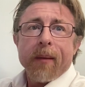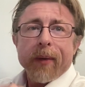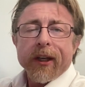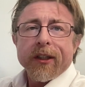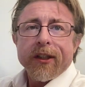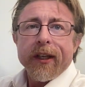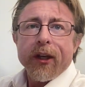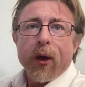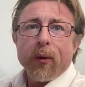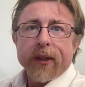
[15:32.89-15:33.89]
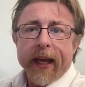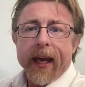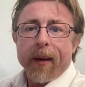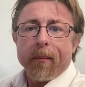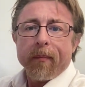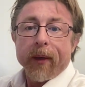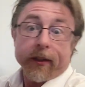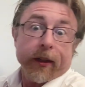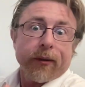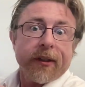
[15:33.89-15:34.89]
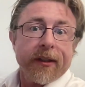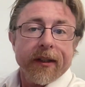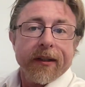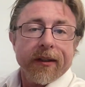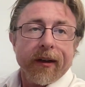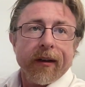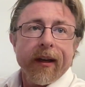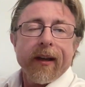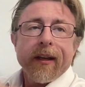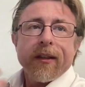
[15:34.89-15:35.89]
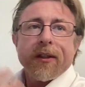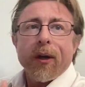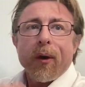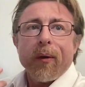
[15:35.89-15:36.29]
because she knows him and she knows the sister, so